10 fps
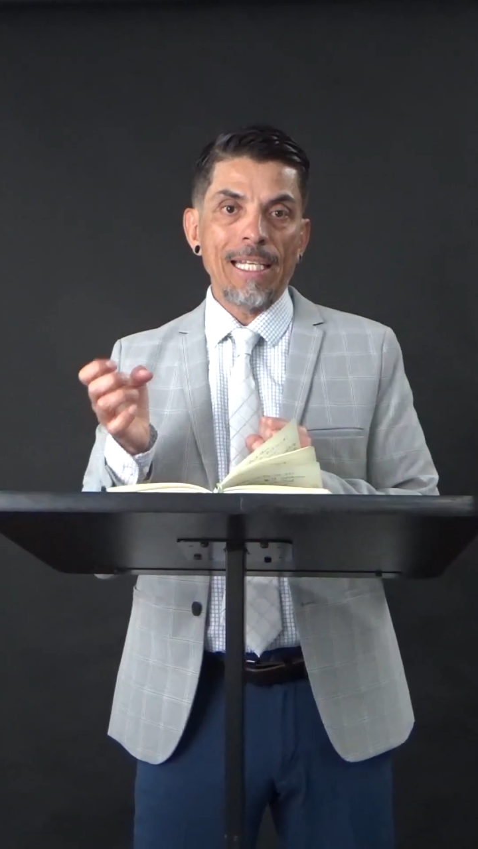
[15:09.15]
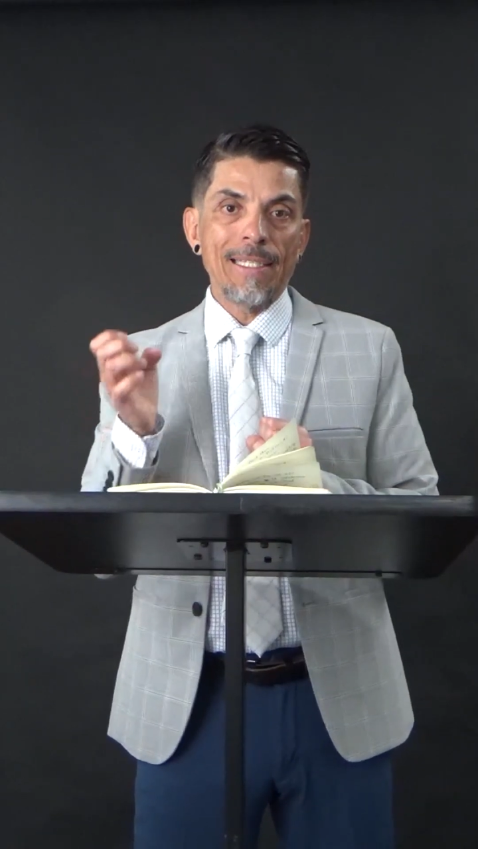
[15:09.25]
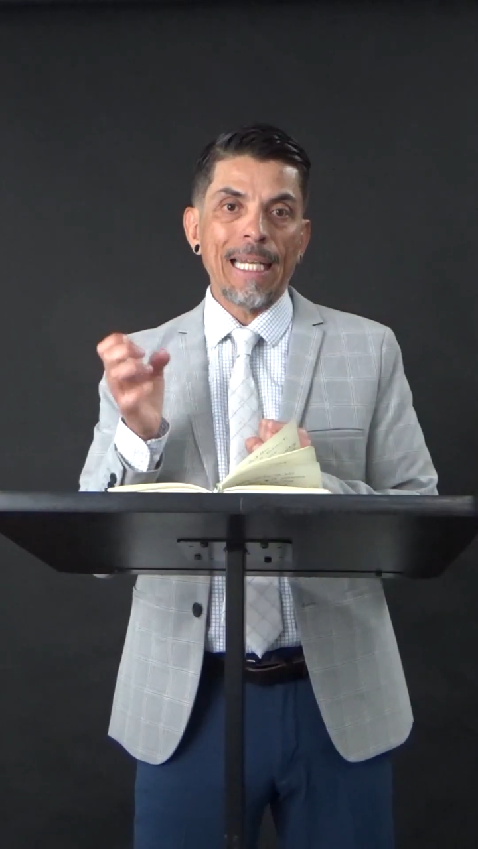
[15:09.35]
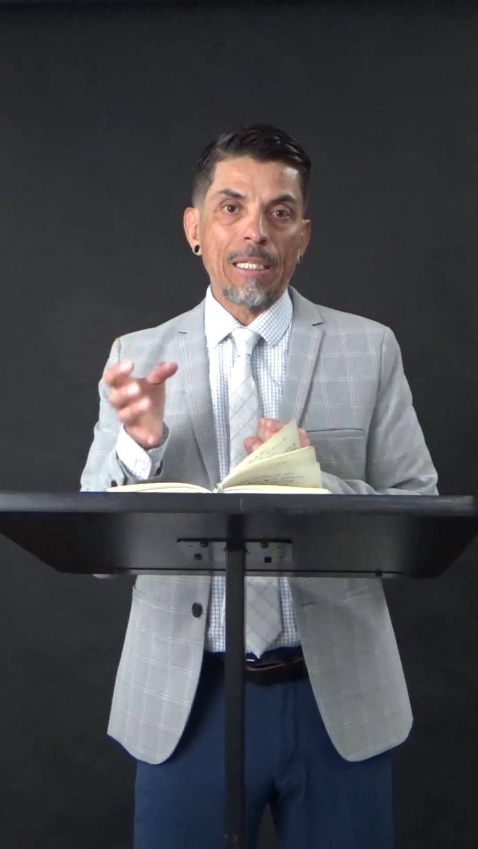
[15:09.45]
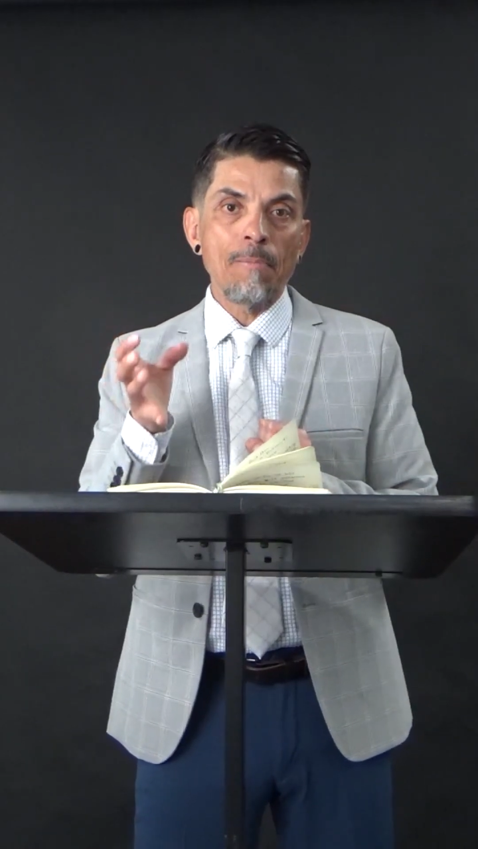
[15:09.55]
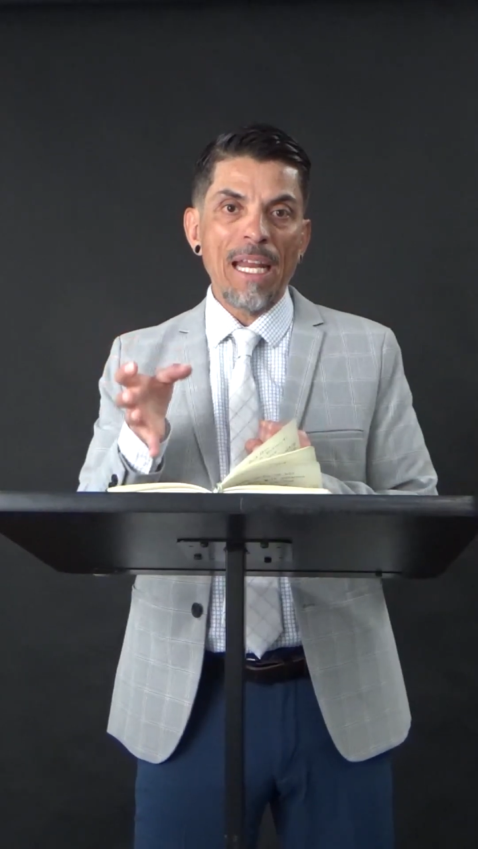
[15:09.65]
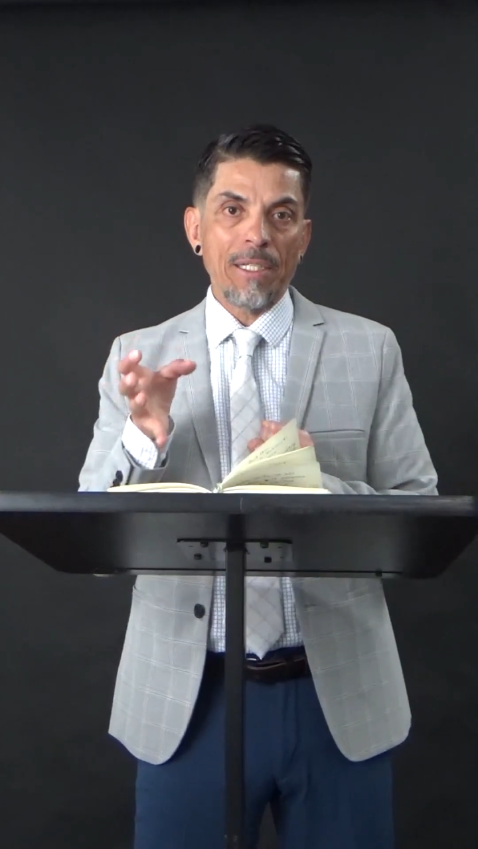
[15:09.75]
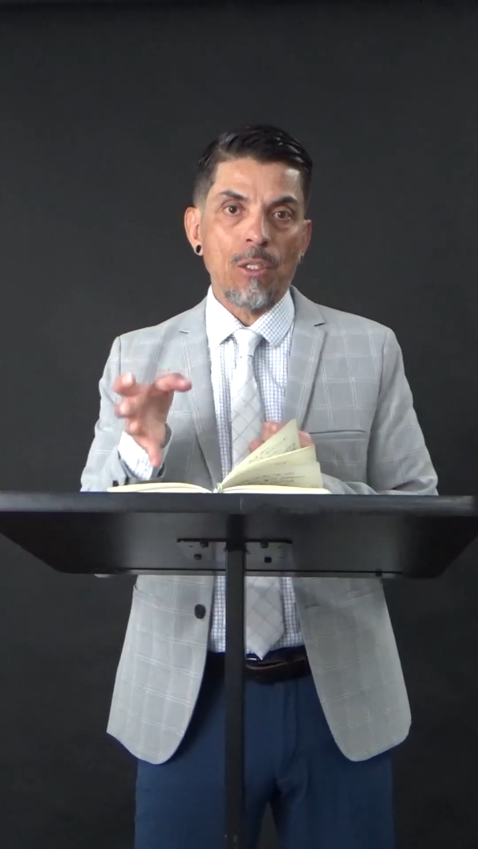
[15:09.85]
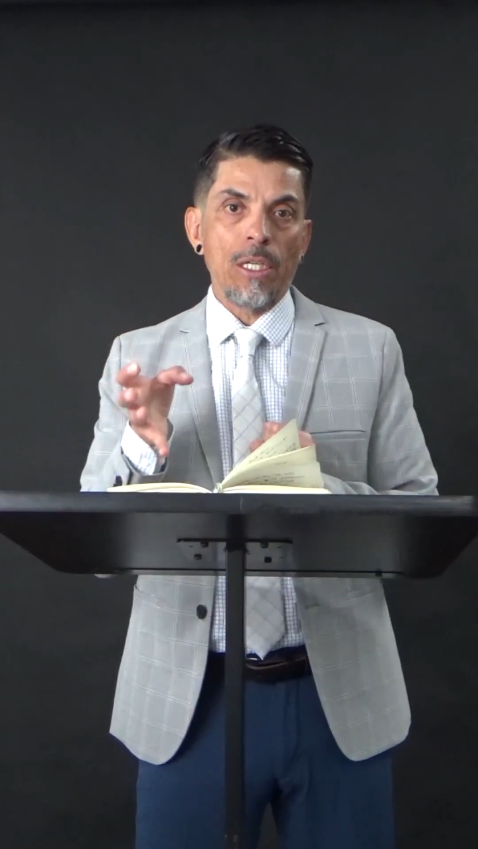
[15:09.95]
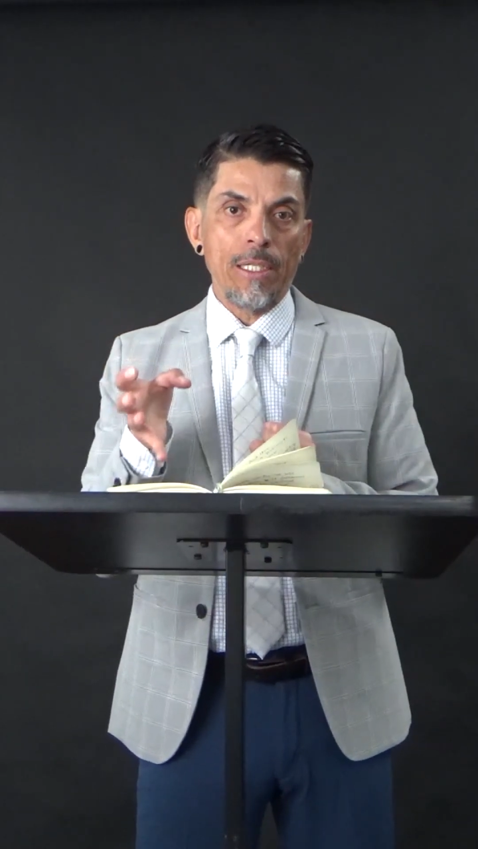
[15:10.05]
a
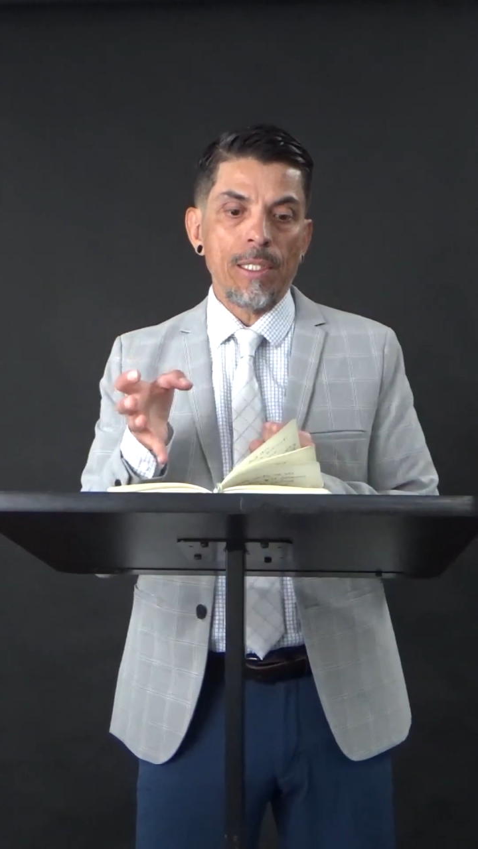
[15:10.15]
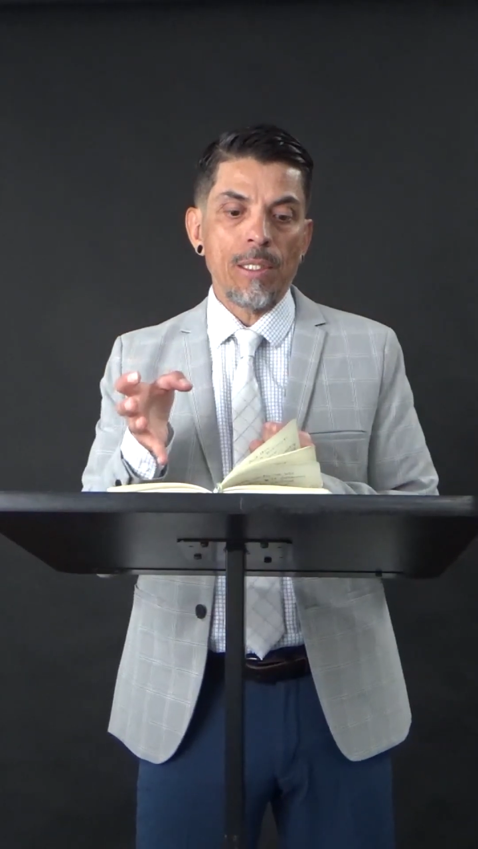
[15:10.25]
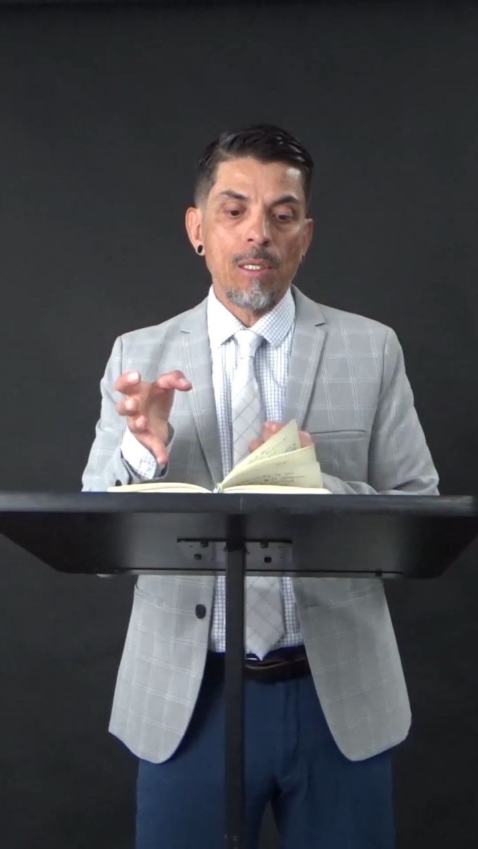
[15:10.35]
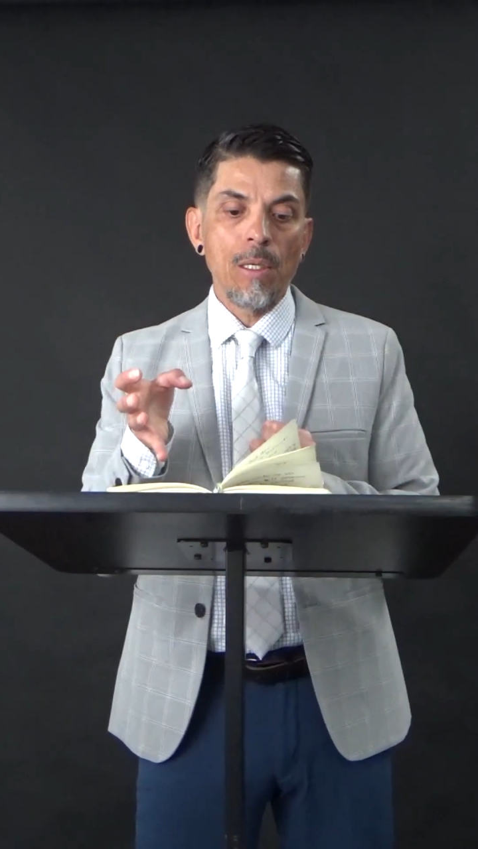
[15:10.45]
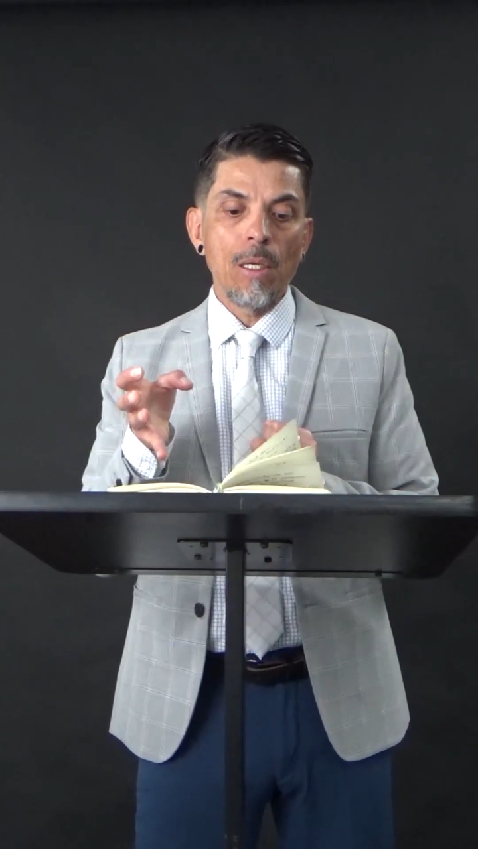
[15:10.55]
sentimentalist.